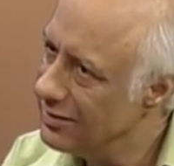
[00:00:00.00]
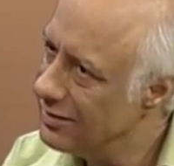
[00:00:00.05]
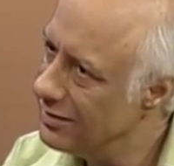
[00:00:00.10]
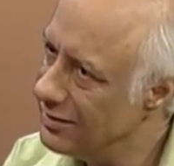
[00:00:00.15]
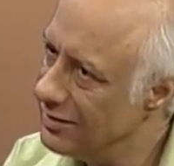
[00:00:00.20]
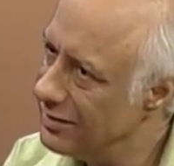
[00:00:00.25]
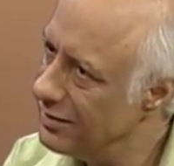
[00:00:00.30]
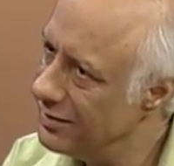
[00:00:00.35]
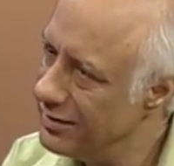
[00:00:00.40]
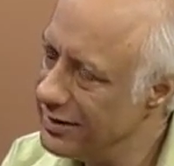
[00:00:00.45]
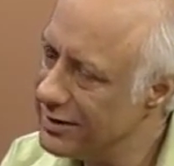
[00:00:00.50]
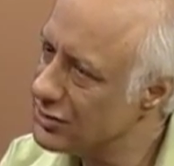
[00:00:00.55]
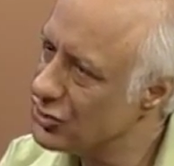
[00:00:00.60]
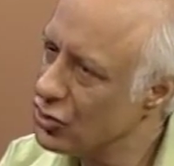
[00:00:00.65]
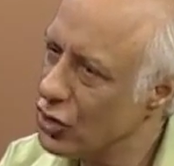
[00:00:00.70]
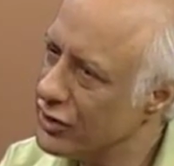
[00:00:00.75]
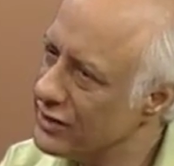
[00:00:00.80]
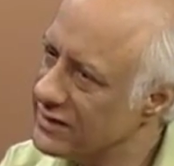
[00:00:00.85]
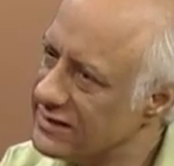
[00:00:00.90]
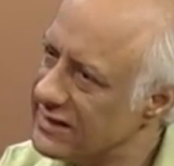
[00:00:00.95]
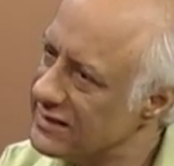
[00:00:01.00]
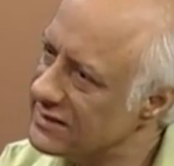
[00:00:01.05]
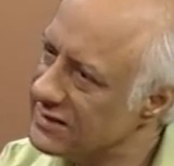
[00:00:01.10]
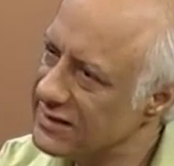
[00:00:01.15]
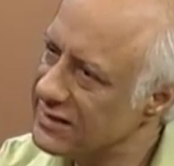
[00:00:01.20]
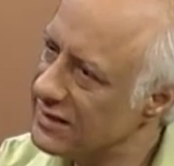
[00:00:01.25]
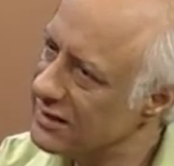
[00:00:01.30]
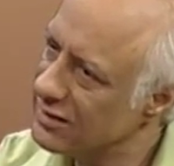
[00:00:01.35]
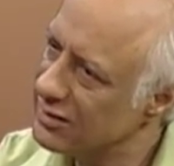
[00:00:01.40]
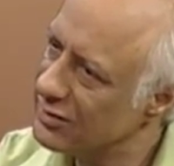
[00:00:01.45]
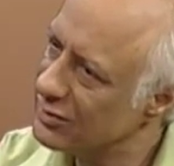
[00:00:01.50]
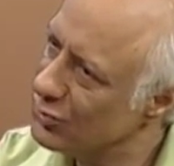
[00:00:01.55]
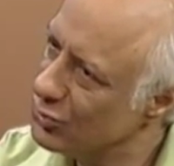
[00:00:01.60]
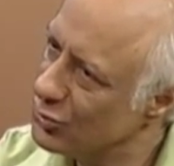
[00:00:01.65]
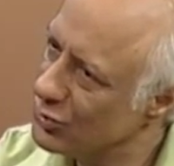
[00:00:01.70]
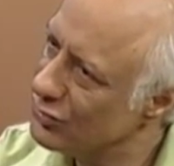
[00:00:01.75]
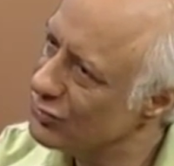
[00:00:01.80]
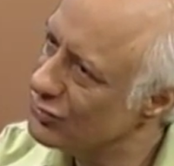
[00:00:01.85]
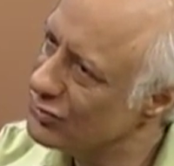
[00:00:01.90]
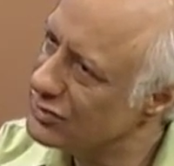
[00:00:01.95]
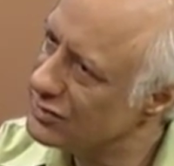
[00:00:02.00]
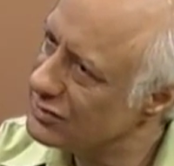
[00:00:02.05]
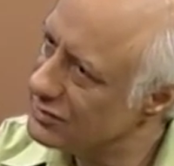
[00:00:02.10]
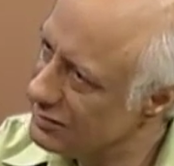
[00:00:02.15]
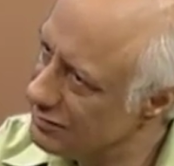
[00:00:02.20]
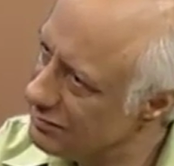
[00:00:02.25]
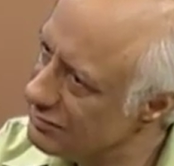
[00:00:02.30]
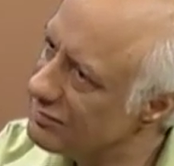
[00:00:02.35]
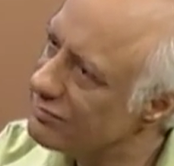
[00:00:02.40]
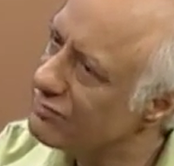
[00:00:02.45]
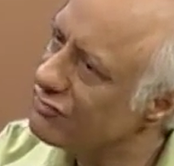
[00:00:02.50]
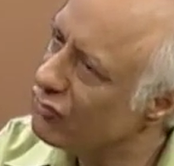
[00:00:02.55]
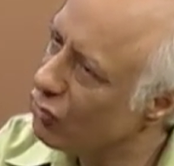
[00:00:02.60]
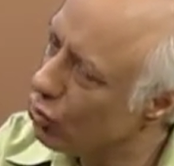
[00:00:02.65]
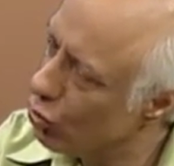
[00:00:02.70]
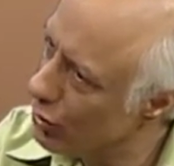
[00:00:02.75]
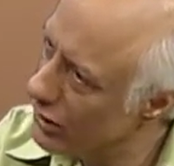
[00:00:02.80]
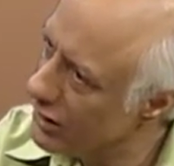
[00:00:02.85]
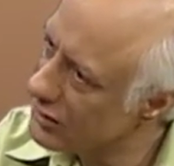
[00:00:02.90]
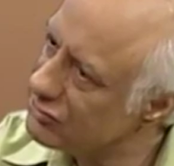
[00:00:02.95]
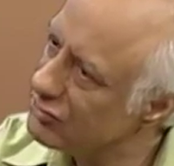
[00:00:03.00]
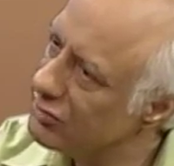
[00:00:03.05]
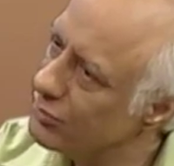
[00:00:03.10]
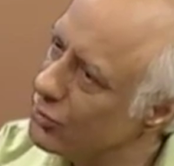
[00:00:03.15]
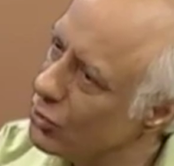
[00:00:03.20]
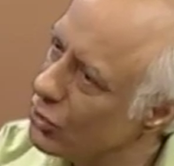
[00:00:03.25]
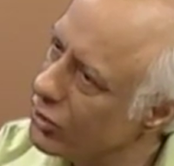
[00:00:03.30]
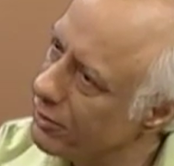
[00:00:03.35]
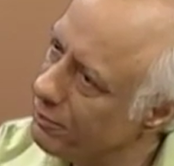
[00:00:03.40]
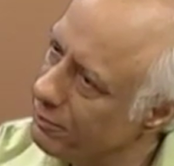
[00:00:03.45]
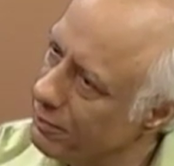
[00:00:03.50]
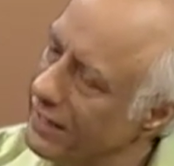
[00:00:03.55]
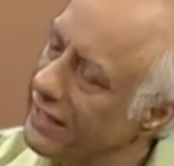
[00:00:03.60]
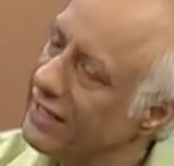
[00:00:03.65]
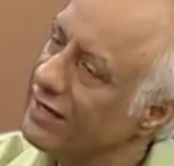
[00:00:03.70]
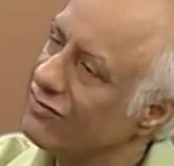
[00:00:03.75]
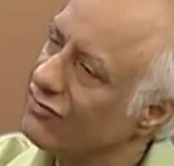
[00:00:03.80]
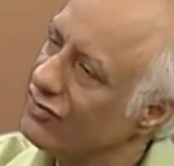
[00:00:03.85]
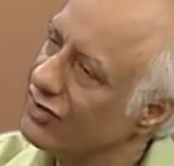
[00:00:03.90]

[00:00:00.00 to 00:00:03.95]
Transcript: it's not necessary that those four legs will be on a plane.